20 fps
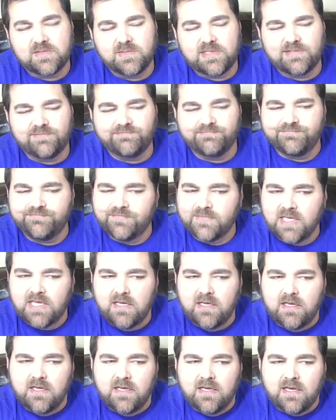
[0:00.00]
I mean,
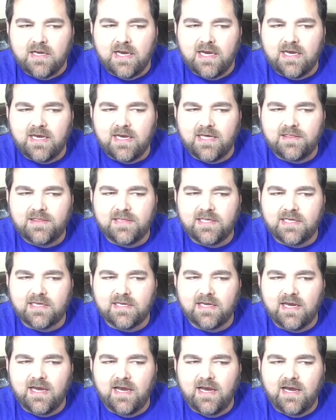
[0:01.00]
I
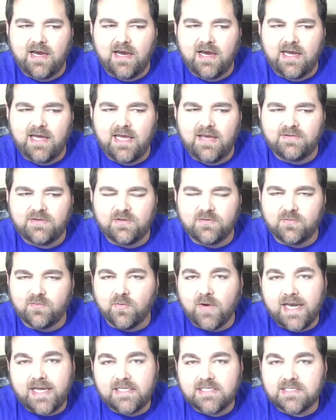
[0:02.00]
think I have to
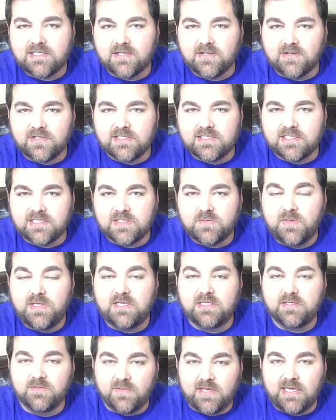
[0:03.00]
write songs that
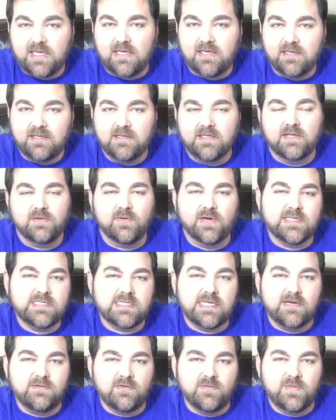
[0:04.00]
speak to me, that
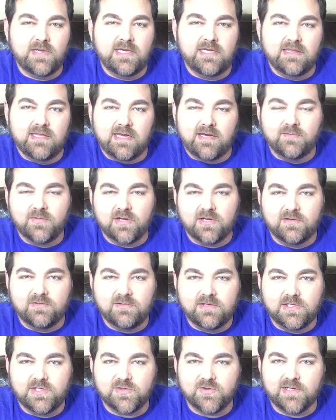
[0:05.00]
resonate with me, that I'm going to
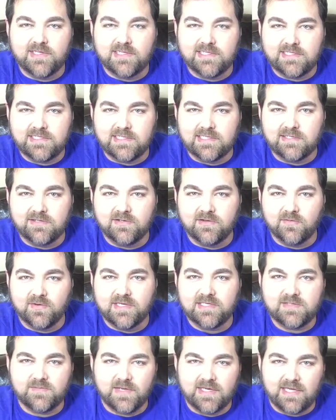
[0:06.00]
enjoy listening to the
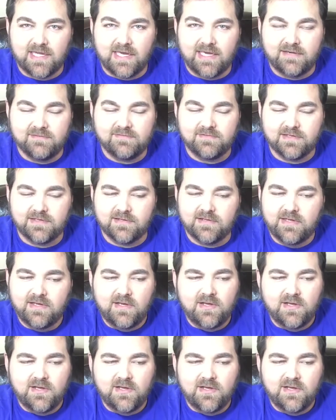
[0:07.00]
rest of my life, and